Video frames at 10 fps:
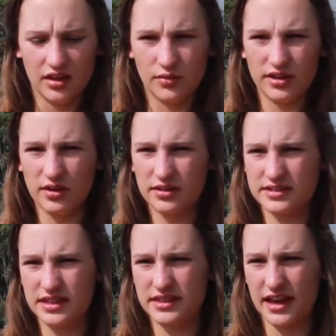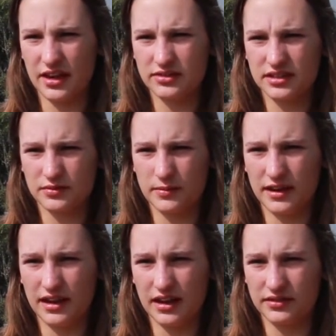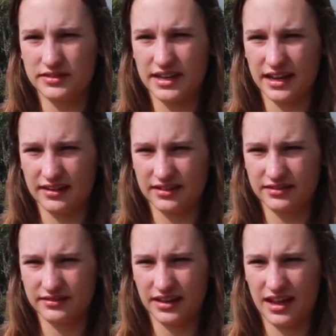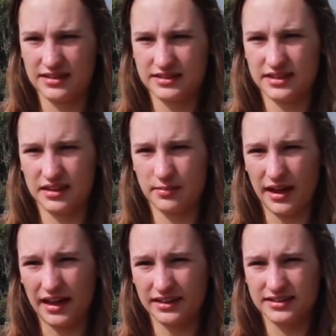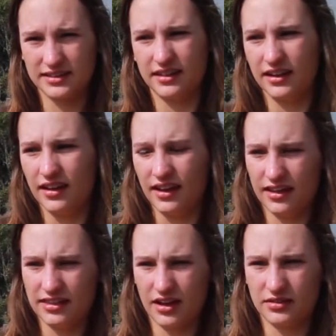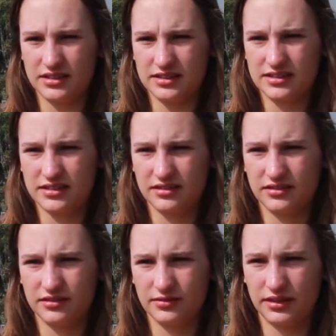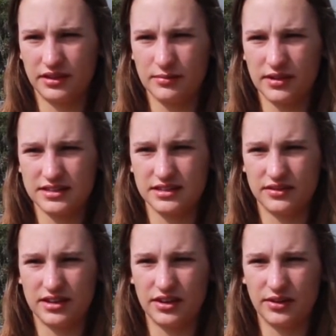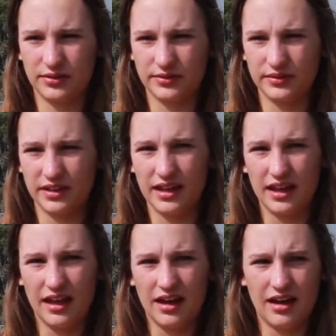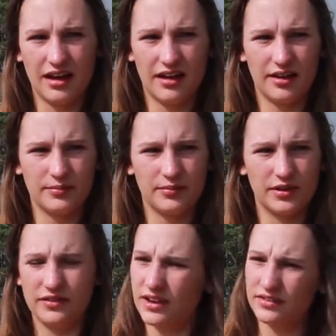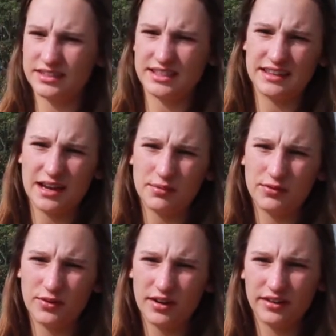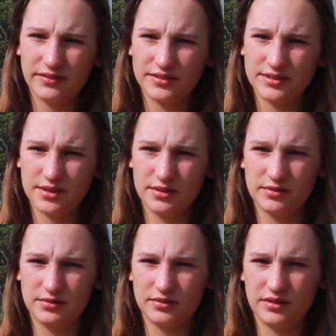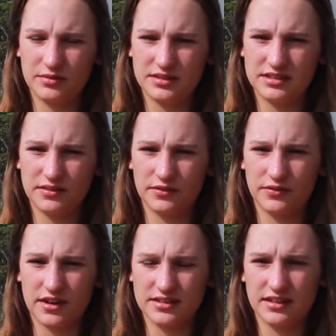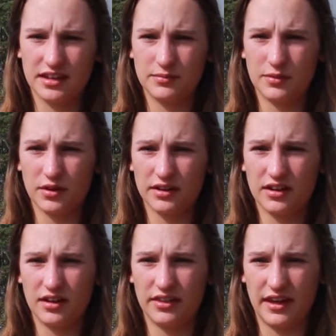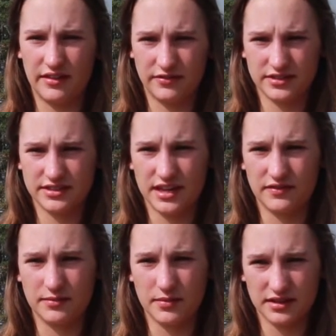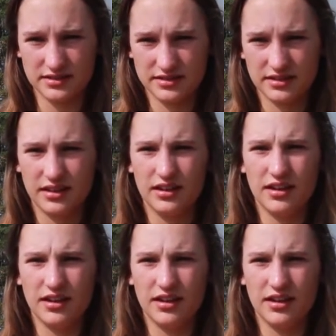we noticed that the houses were made out of sand and sandbags, and that was really impressive and new. Um, we'd never seen that before, so it was different for us, and they had been working on that for seven months.